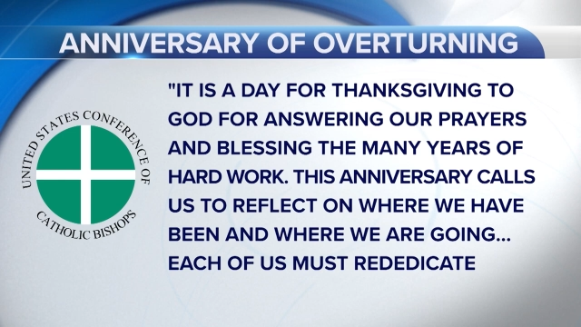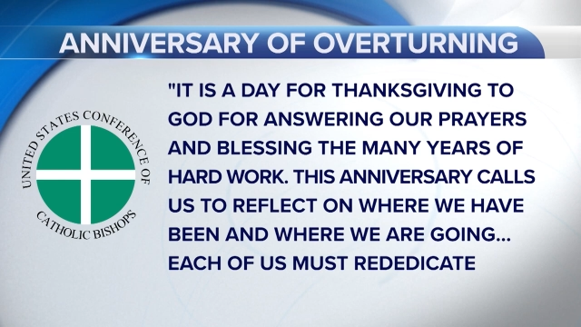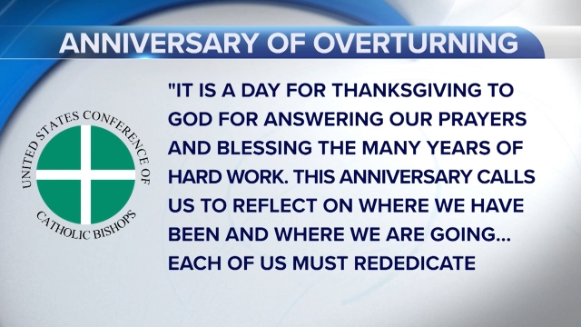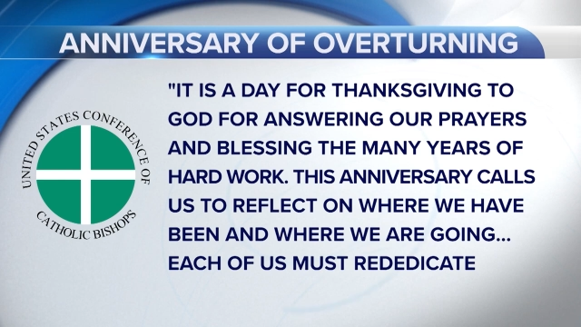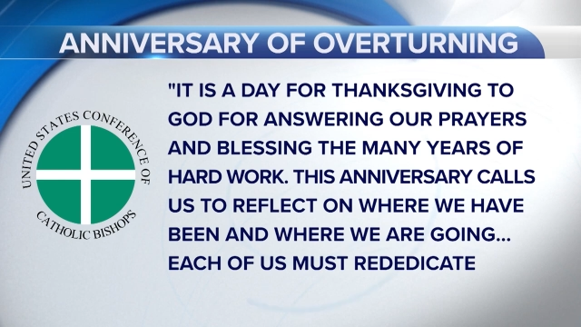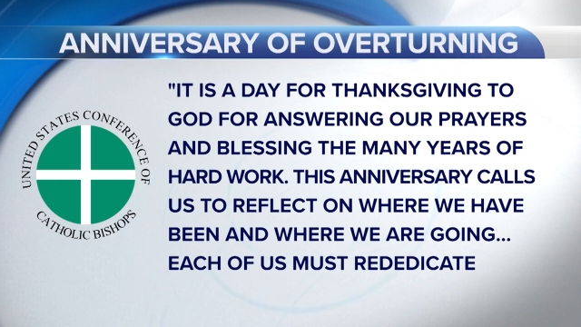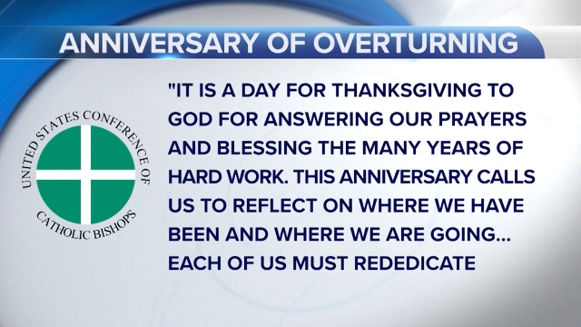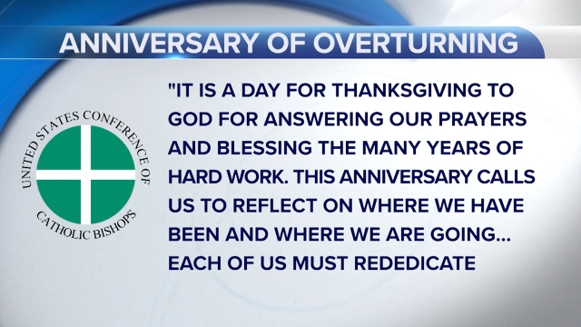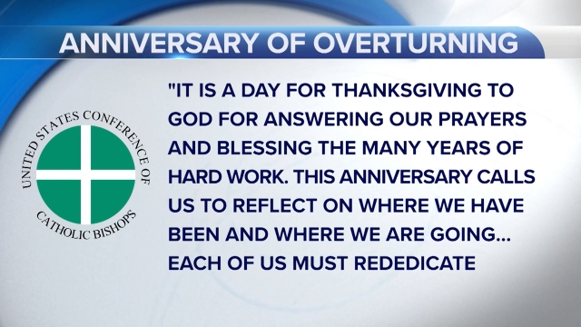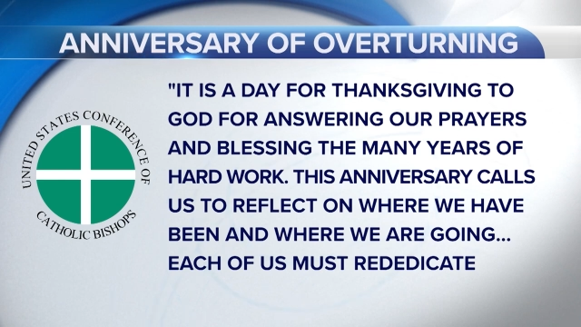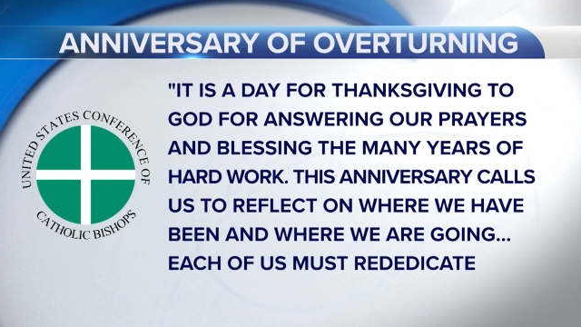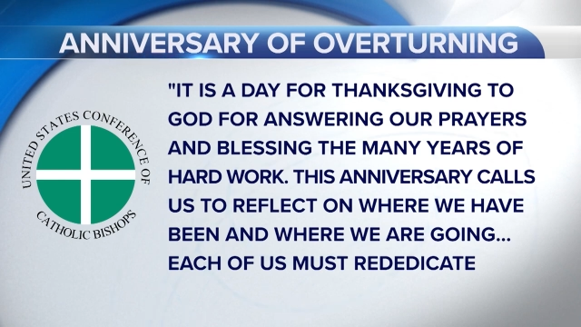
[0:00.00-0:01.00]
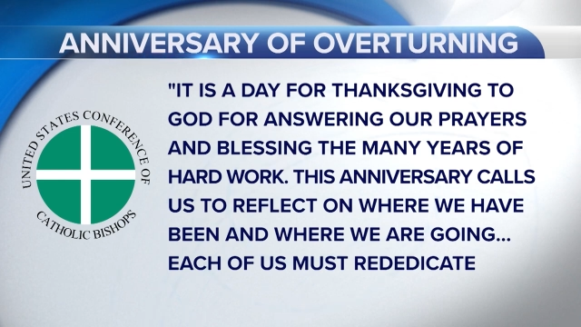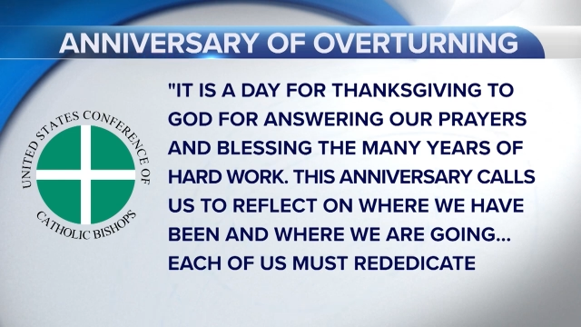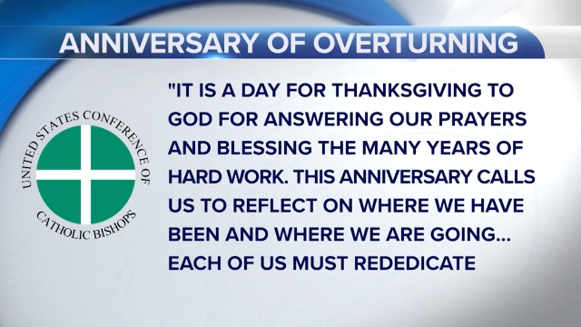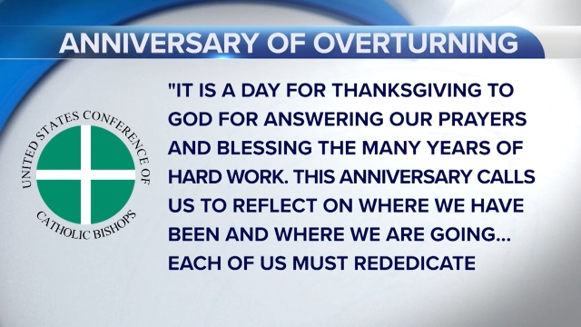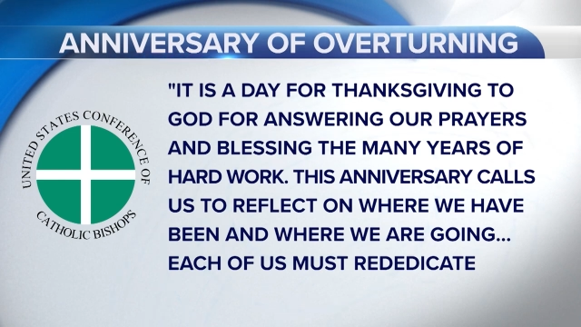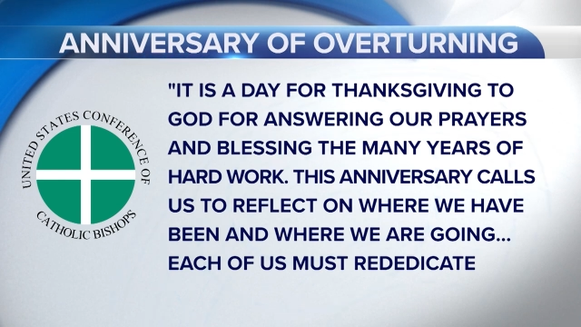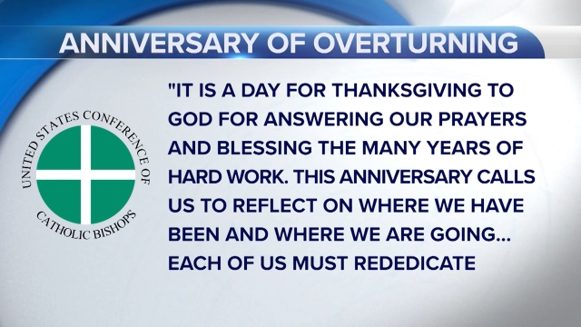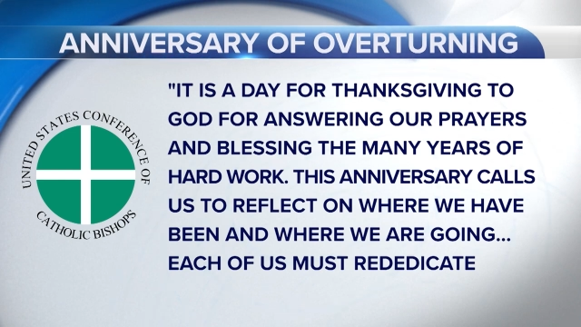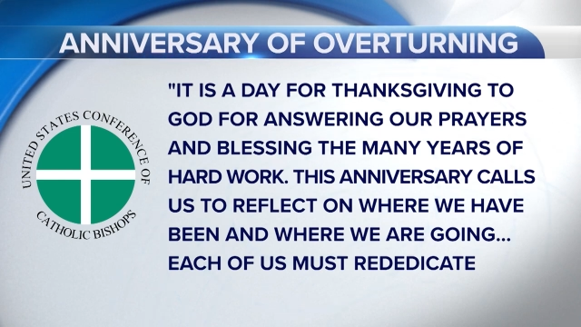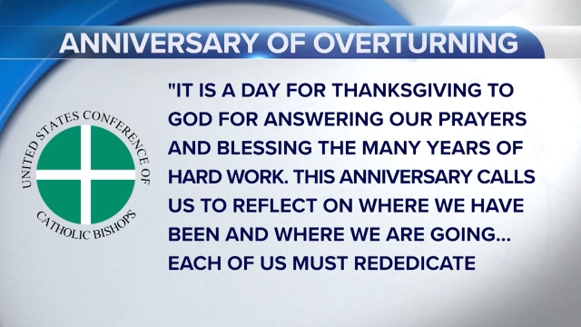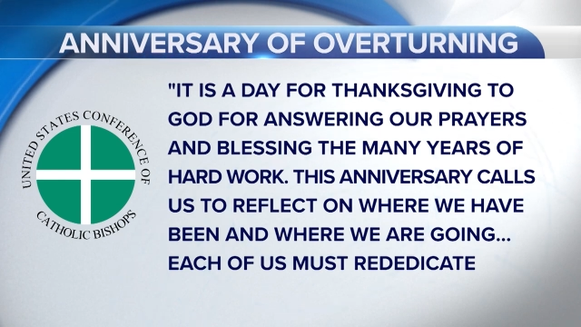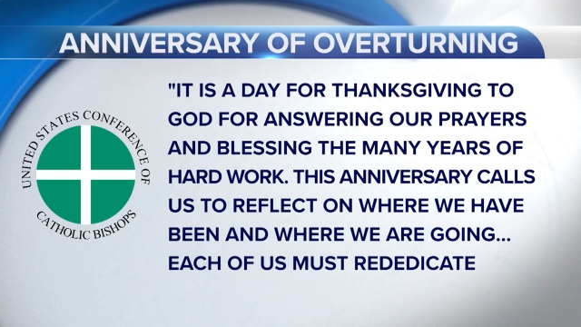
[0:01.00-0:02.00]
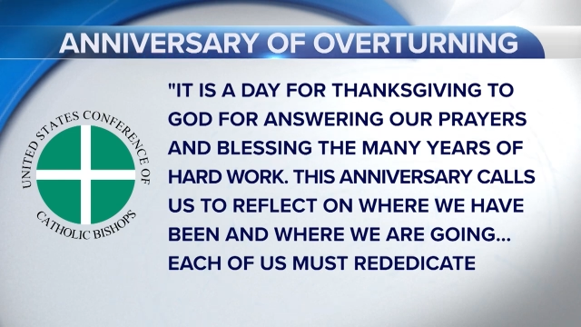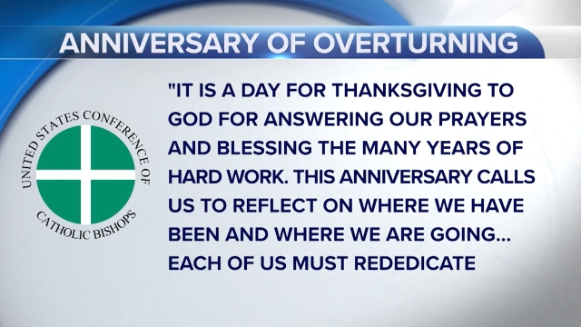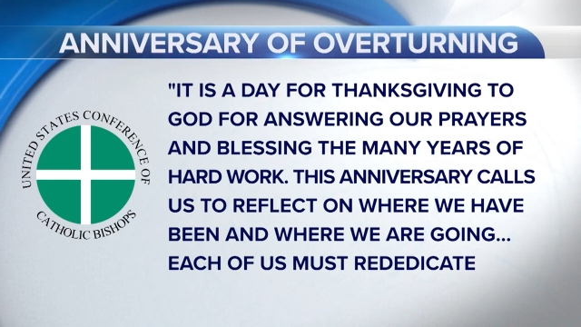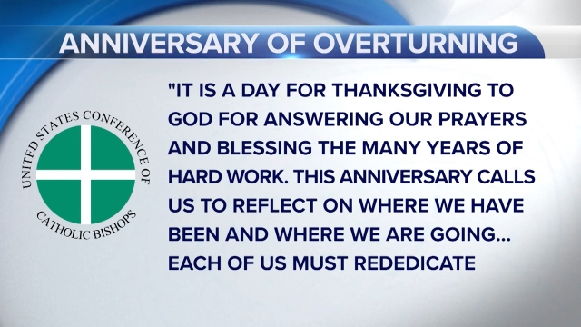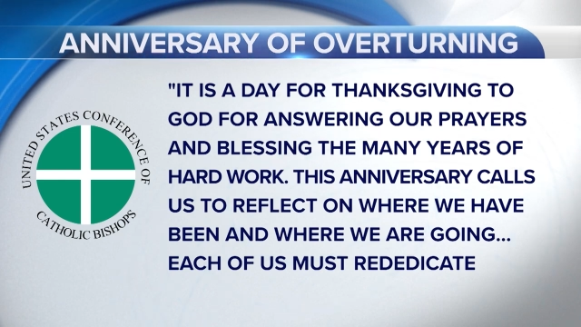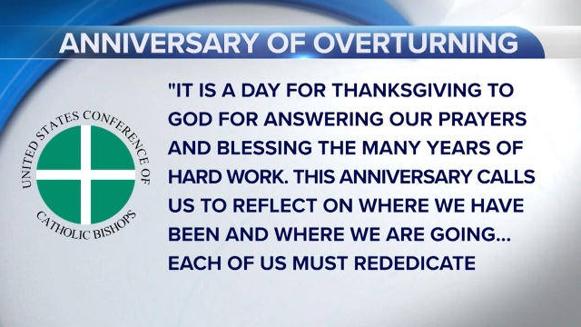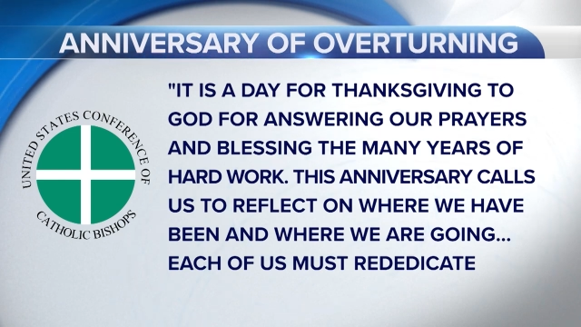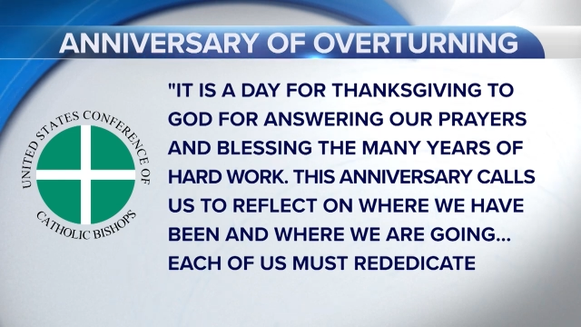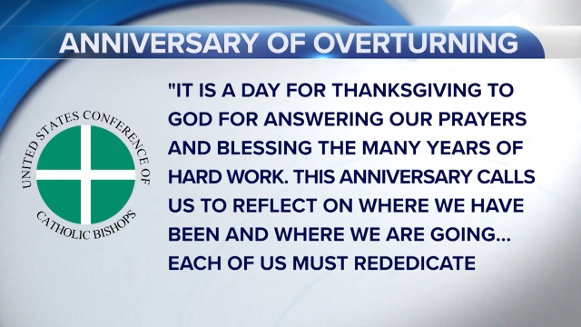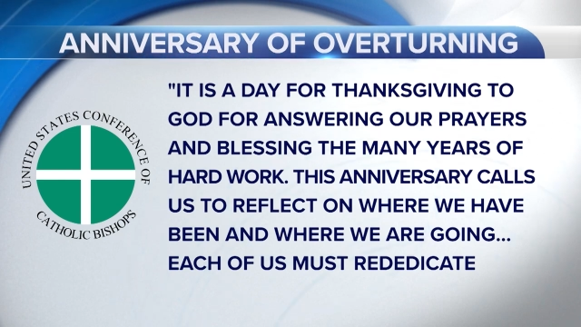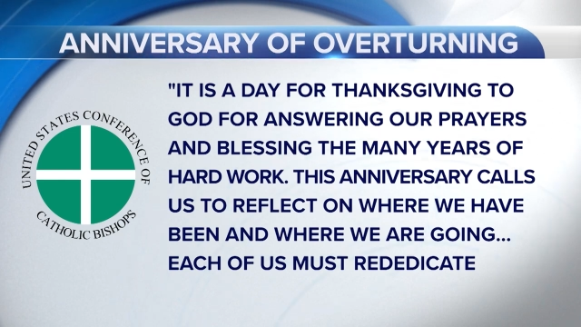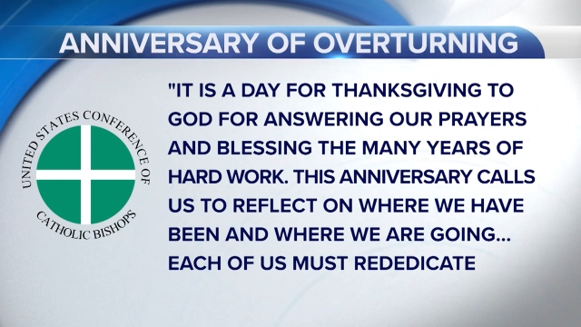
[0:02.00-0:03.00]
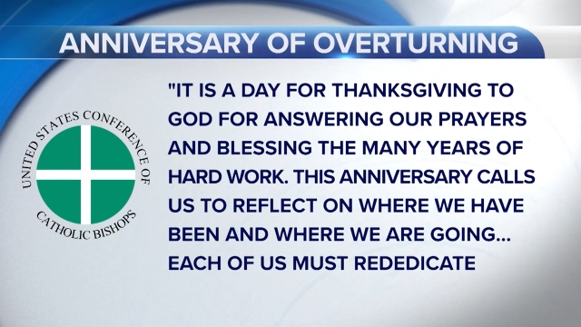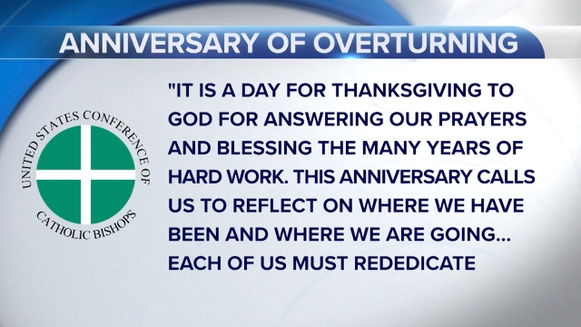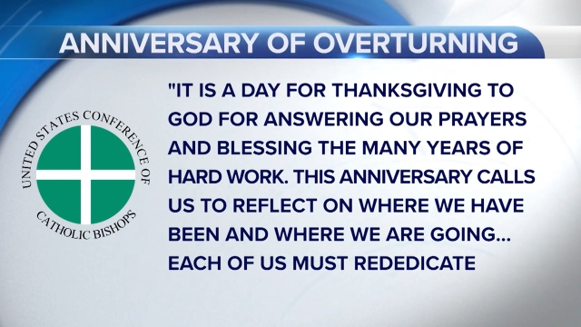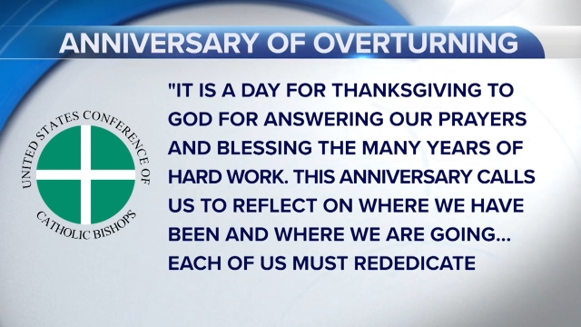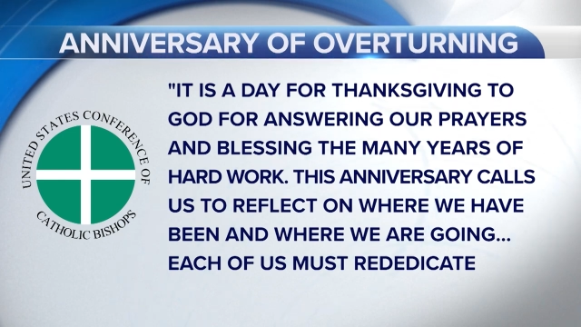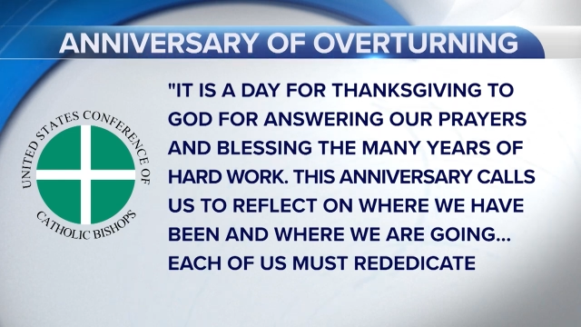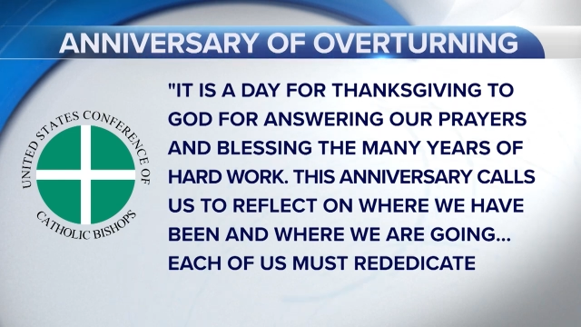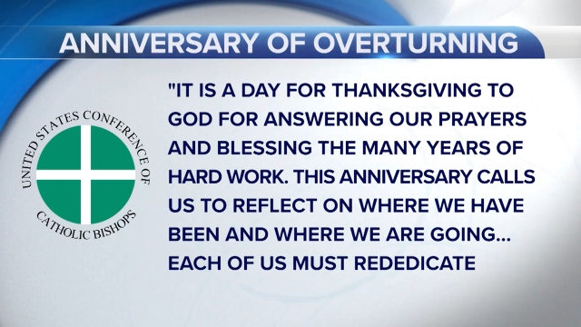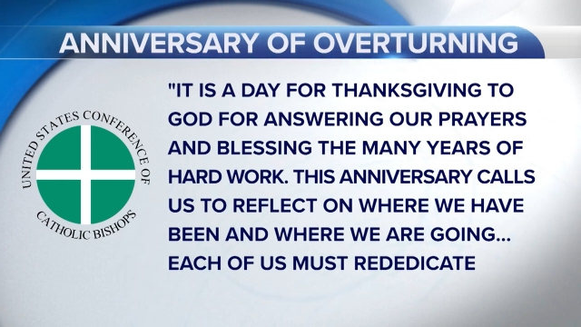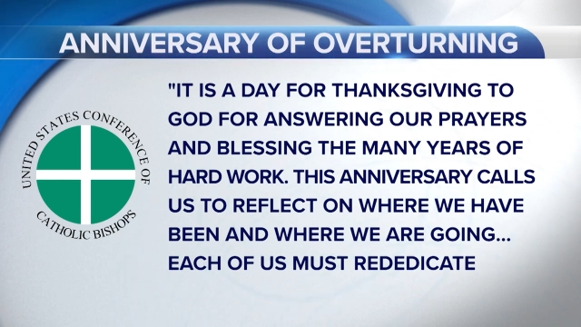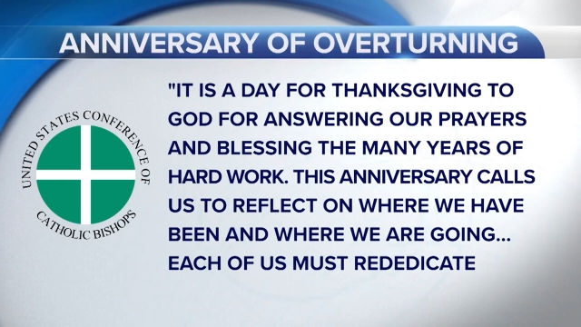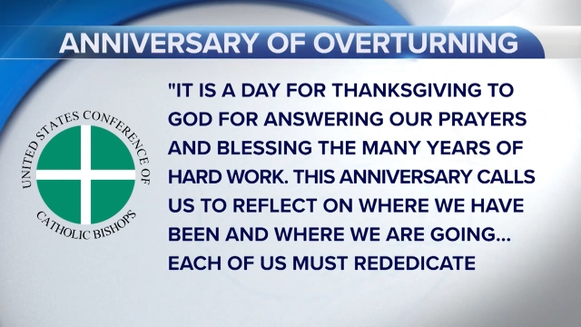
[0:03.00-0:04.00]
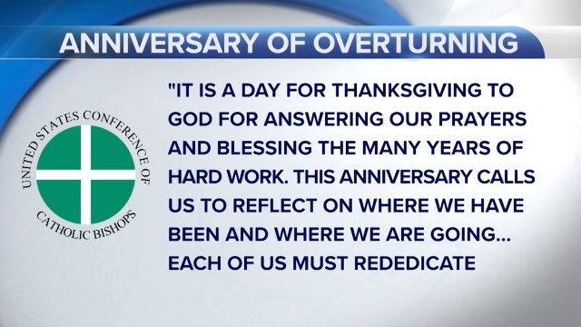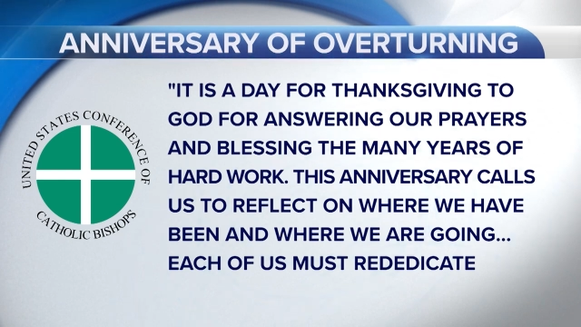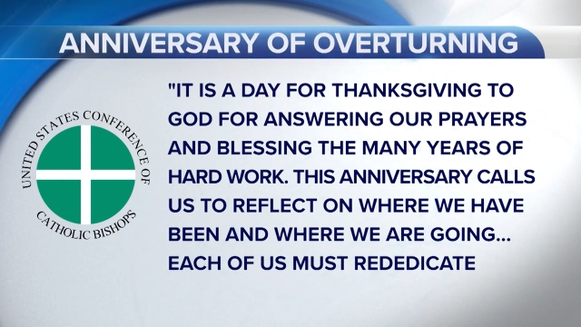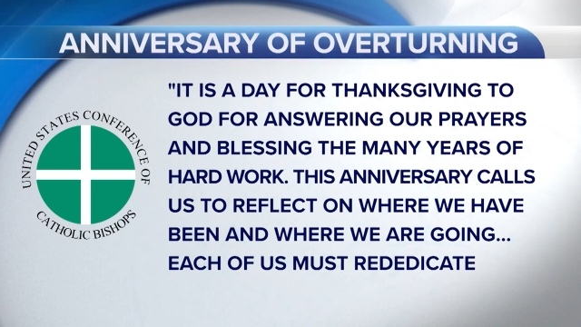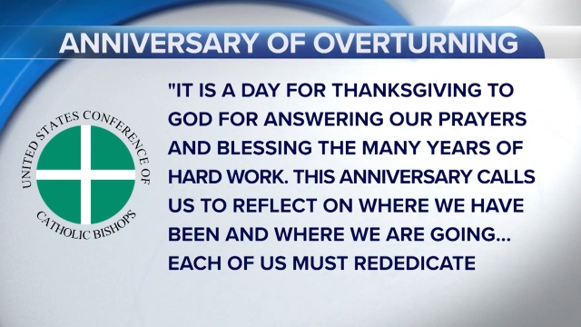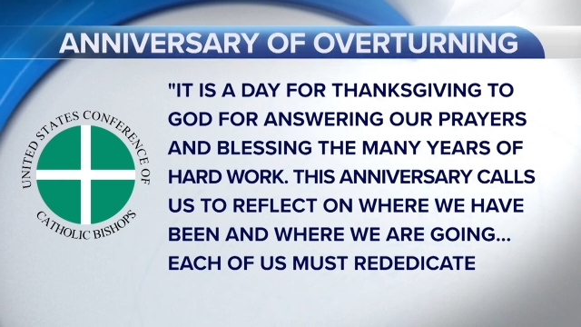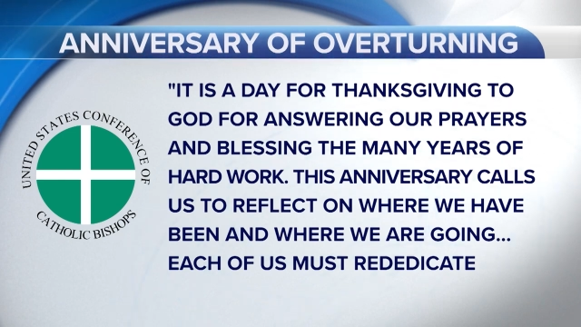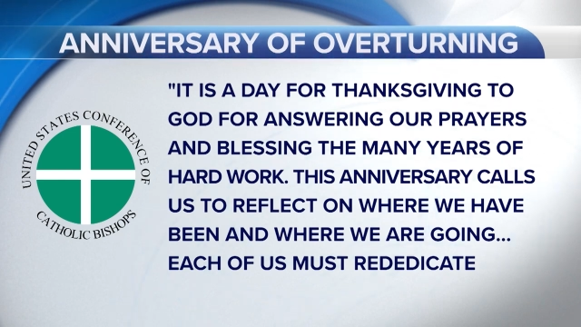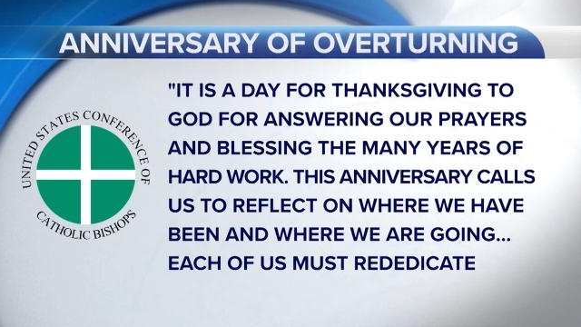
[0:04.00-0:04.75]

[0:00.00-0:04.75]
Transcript: Nobody's mouth can be seen.